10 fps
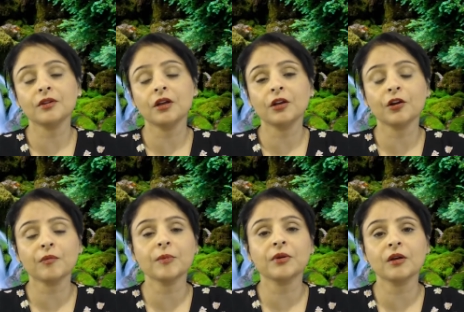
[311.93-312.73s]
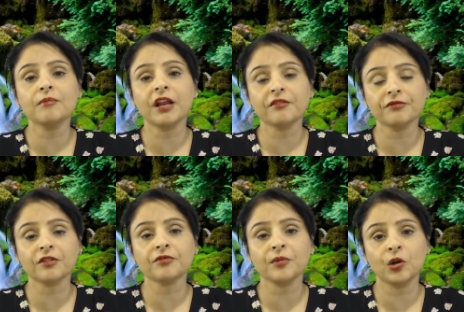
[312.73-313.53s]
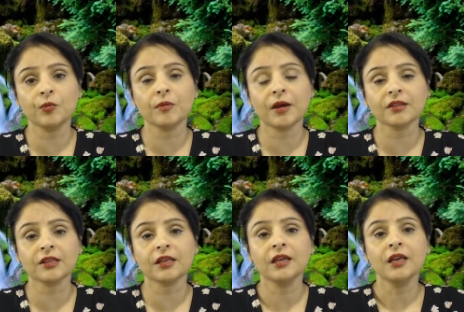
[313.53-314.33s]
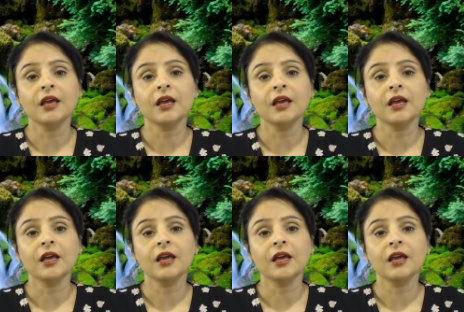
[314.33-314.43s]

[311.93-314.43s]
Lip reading: a lot of people can benefit from homeopathy,